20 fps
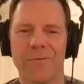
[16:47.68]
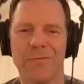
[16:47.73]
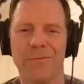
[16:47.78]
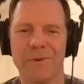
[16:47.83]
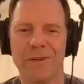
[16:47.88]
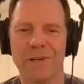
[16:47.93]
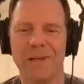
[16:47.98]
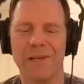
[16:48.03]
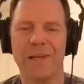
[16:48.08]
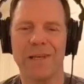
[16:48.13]
yeah.
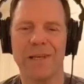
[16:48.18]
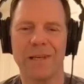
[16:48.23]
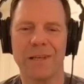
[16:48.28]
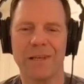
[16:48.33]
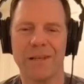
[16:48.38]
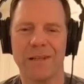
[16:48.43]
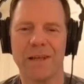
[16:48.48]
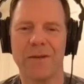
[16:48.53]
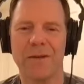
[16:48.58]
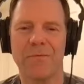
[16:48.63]
really,
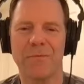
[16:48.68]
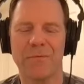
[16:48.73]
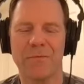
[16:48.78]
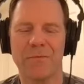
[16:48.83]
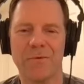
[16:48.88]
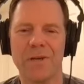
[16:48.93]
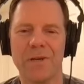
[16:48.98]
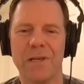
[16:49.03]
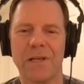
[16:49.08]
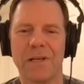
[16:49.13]
they
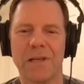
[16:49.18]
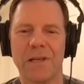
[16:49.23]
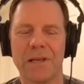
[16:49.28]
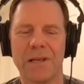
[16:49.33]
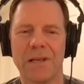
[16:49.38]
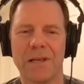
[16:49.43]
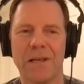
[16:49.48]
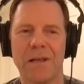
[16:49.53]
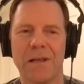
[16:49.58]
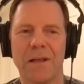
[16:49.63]

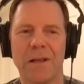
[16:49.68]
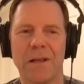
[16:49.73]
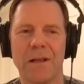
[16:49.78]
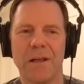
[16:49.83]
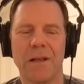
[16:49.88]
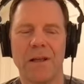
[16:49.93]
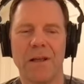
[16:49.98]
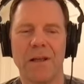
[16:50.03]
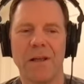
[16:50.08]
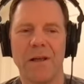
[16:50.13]
really
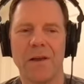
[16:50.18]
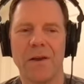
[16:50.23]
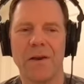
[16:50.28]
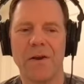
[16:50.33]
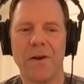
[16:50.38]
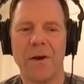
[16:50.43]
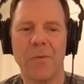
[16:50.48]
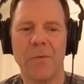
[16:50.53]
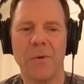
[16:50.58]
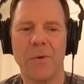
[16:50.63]

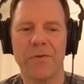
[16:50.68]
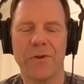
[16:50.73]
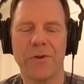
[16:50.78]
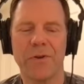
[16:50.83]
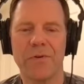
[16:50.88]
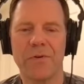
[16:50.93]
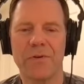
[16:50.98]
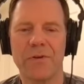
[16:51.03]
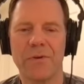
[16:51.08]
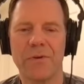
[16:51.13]
know what
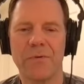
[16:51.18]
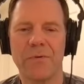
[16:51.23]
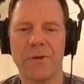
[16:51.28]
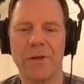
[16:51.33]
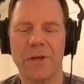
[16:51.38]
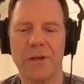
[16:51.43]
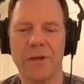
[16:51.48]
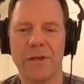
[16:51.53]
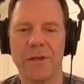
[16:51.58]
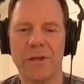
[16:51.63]
they're
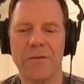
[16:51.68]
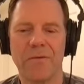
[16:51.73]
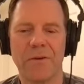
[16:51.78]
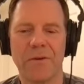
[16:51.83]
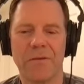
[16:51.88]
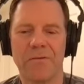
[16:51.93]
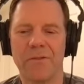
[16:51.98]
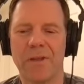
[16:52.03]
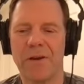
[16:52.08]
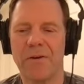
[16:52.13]
doing, even
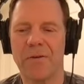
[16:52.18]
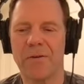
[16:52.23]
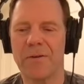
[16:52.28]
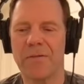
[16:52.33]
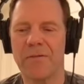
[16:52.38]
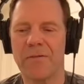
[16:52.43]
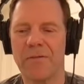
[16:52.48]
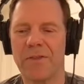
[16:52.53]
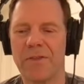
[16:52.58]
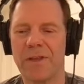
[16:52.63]
if they don't
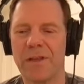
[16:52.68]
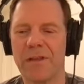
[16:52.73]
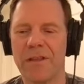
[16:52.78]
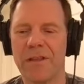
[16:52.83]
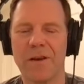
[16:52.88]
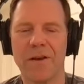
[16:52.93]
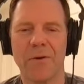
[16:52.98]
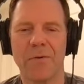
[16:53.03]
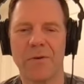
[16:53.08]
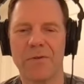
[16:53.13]
even think they
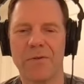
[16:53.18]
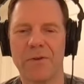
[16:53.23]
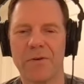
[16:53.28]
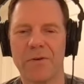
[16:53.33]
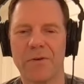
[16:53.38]
know what they're